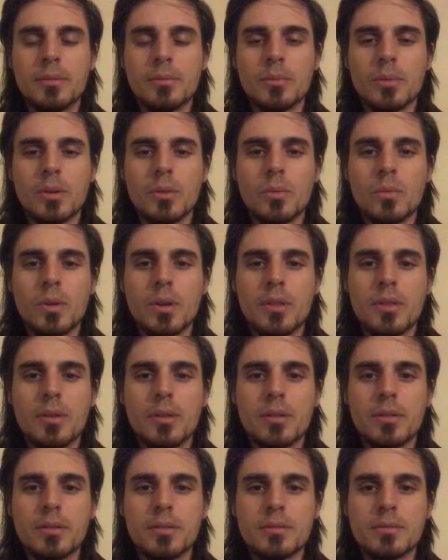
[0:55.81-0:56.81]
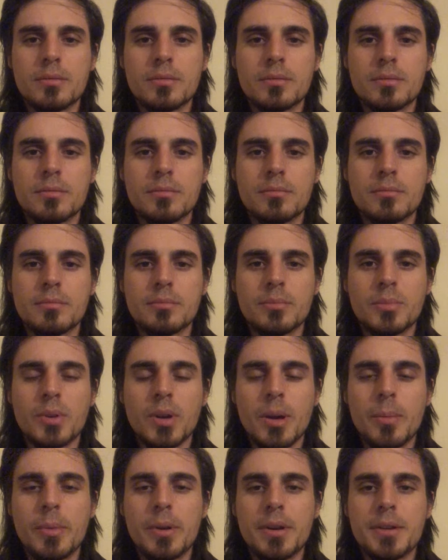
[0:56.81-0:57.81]
one of the
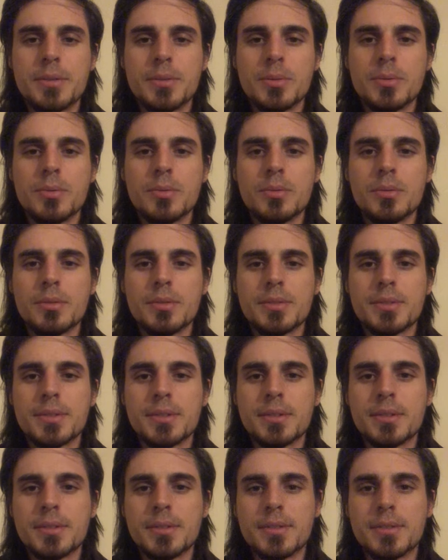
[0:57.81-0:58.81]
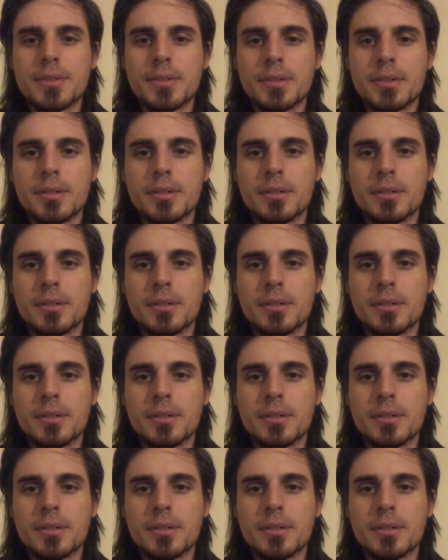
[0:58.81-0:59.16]
primary tools is